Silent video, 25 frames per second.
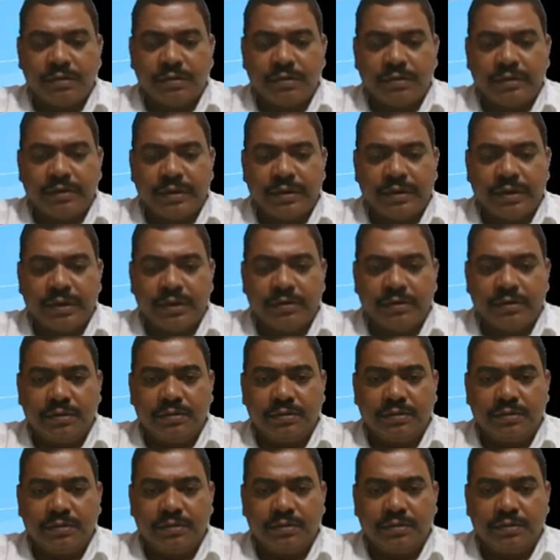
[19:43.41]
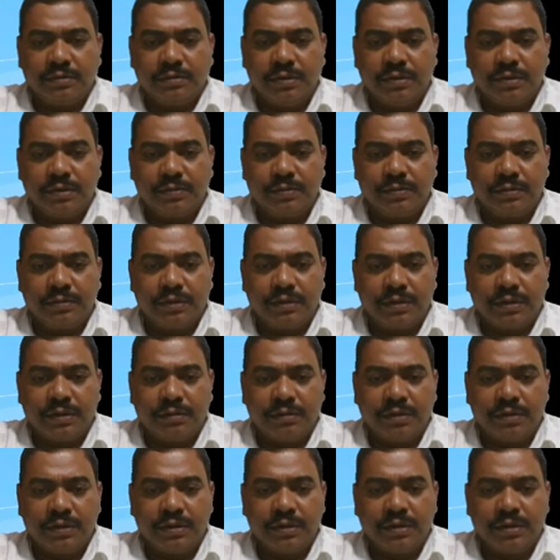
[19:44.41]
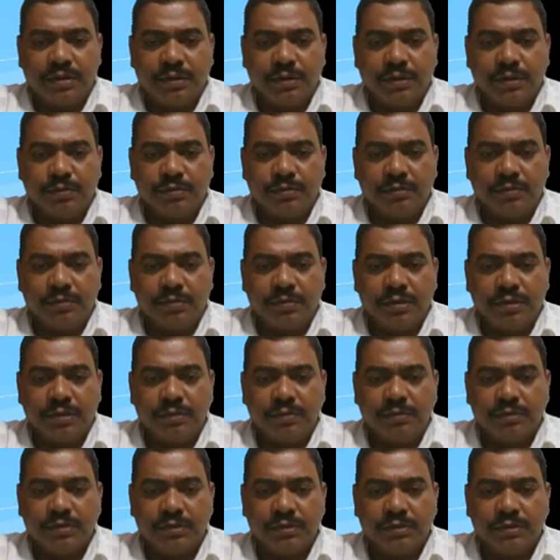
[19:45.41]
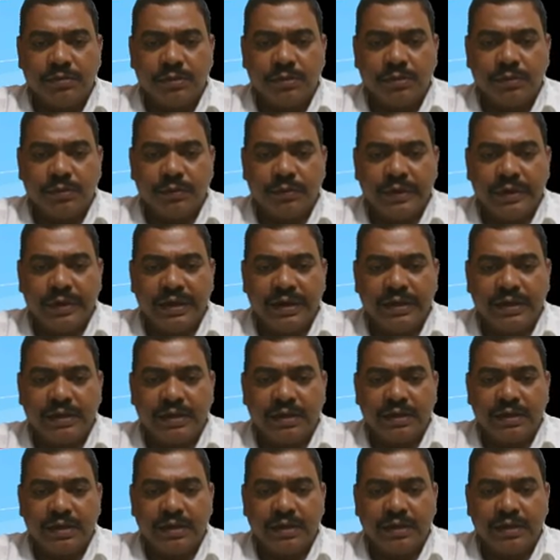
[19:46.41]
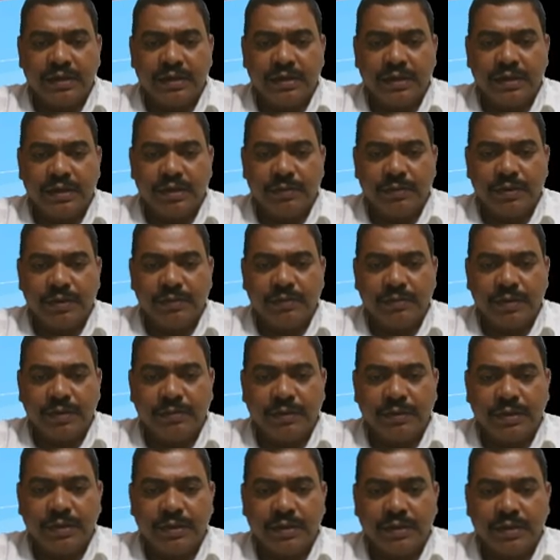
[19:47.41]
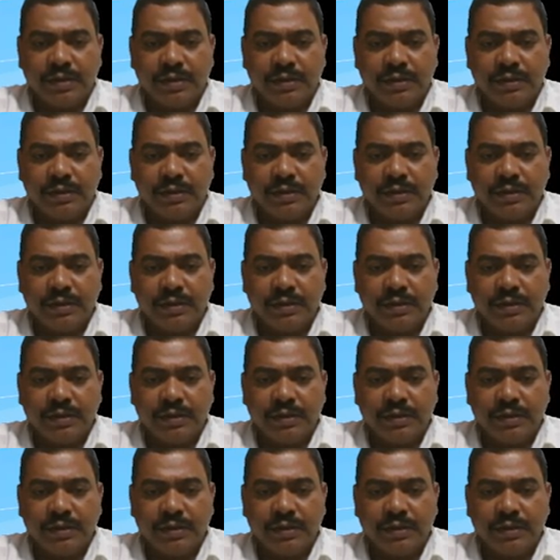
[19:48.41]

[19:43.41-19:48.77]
then we have to calculate Q. Q is equal to A3 divided by B3.